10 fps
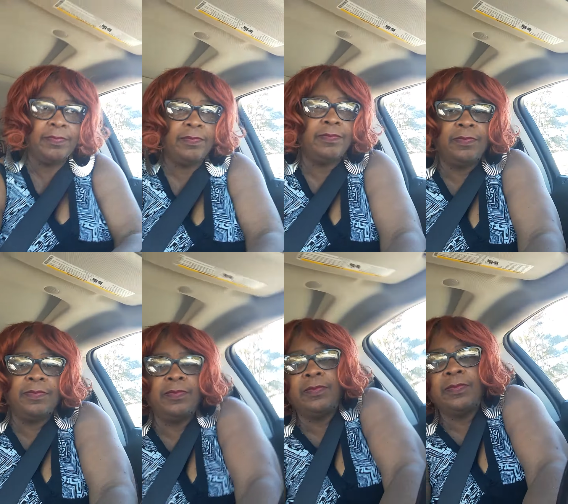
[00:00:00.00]

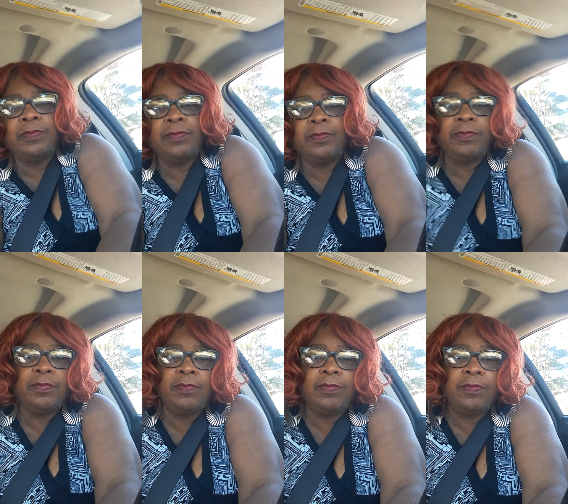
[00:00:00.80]

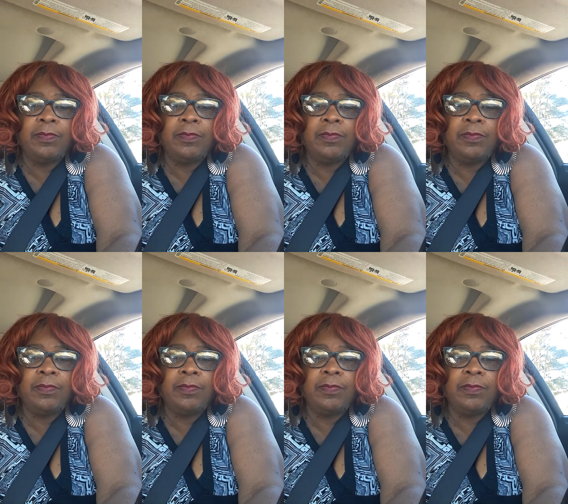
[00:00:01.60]
No one is speaking in this clip.